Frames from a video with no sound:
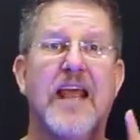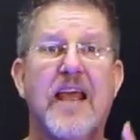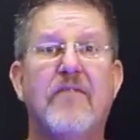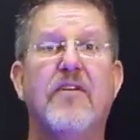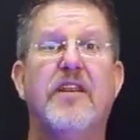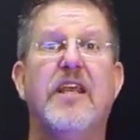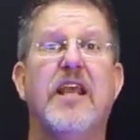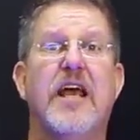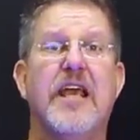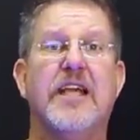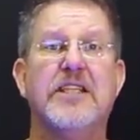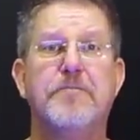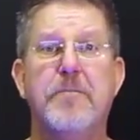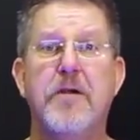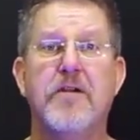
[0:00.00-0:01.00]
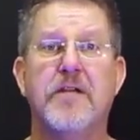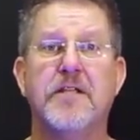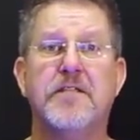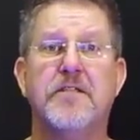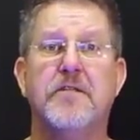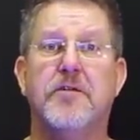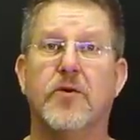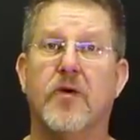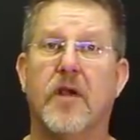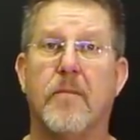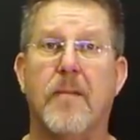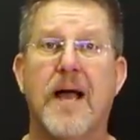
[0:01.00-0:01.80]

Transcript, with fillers: everything I experienced during